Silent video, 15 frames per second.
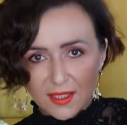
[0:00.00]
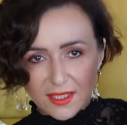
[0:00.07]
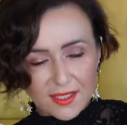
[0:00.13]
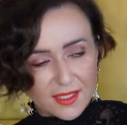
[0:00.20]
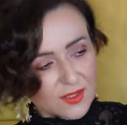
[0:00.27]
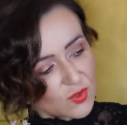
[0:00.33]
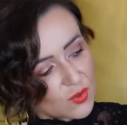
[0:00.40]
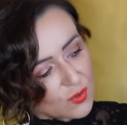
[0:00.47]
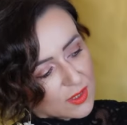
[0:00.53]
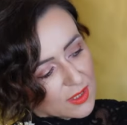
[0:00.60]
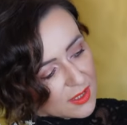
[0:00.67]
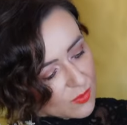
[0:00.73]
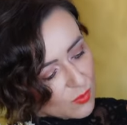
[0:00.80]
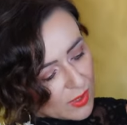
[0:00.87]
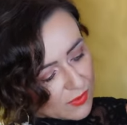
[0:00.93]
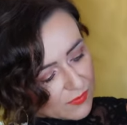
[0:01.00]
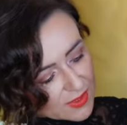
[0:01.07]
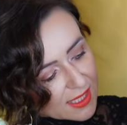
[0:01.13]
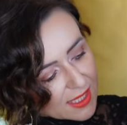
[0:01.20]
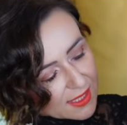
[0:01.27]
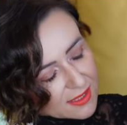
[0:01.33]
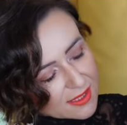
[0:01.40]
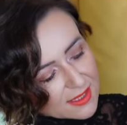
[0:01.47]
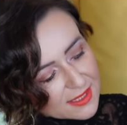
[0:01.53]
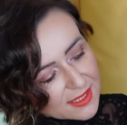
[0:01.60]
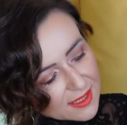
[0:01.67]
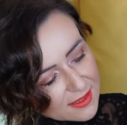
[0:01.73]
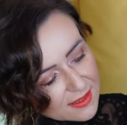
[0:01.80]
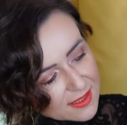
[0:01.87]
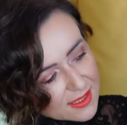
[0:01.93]
And I scored it in one of the ACNE
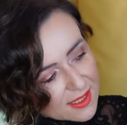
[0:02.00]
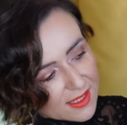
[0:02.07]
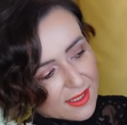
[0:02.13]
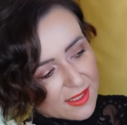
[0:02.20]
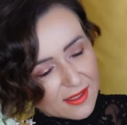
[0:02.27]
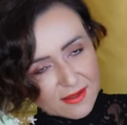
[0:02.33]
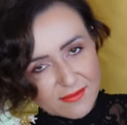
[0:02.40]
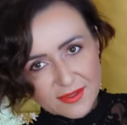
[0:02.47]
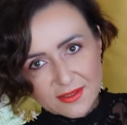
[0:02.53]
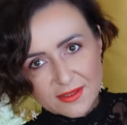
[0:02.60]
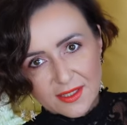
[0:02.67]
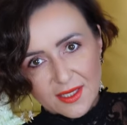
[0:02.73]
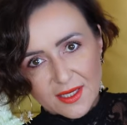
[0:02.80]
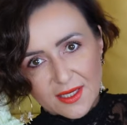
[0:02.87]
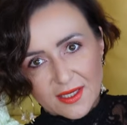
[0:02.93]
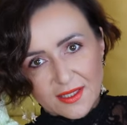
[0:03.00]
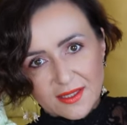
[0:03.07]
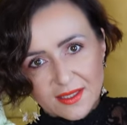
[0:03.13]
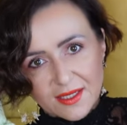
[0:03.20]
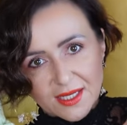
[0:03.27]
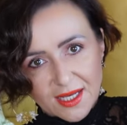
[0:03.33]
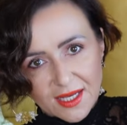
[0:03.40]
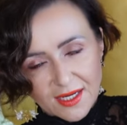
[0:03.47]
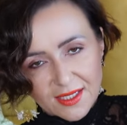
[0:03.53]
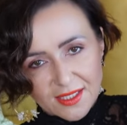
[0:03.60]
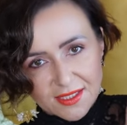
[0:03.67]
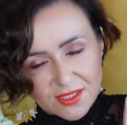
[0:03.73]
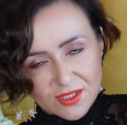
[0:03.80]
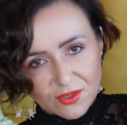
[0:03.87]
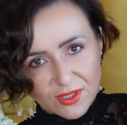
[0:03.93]
sales and I love it. The color
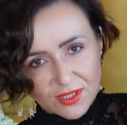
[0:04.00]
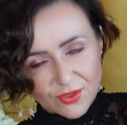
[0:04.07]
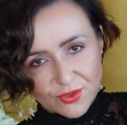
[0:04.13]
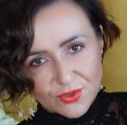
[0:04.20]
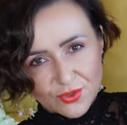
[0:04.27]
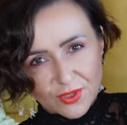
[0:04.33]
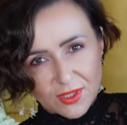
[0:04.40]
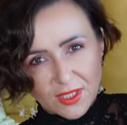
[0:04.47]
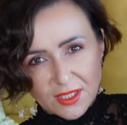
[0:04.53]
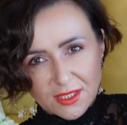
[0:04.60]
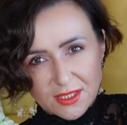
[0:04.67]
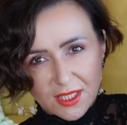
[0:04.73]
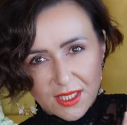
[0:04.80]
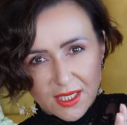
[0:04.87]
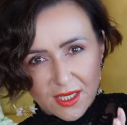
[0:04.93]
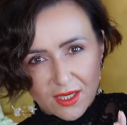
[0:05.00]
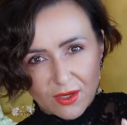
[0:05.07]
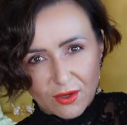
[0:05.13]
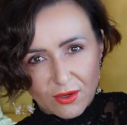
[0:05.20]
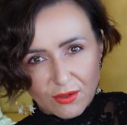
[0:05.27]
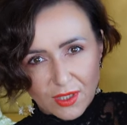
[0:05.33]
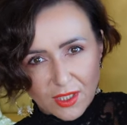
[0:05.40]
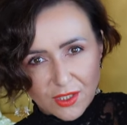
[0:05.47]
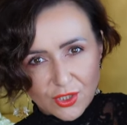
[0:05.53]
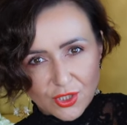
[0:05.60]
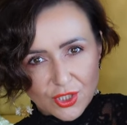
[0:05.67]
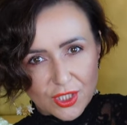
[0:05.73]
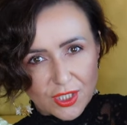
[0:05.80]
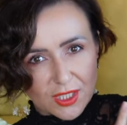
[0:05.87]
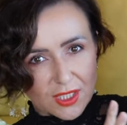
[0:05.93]
is so unusual. It's like an
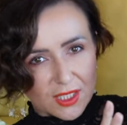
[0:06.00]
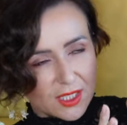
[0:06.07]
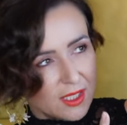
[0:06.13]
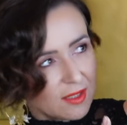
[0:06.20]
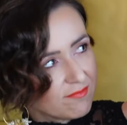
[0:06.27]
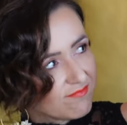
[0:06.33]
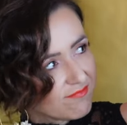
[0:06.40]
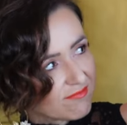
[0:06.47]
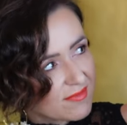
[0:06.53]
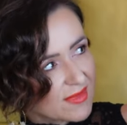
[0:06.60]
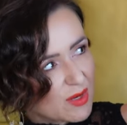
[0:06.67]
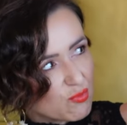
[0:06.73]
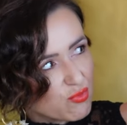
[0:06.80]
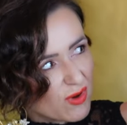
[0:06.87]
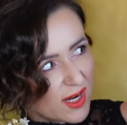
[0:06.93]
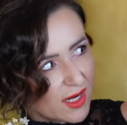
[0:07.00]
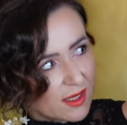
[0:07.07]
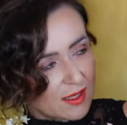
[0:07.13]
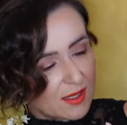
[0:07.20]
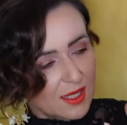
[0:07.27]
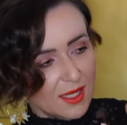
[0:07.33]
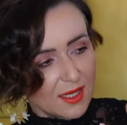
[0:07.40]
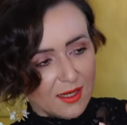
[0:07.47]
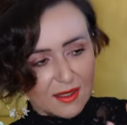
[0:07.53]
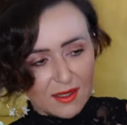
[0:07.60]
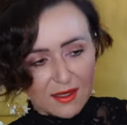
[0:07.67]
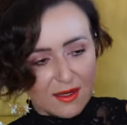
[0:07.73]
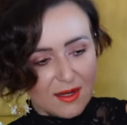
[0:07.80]
orangey brick color.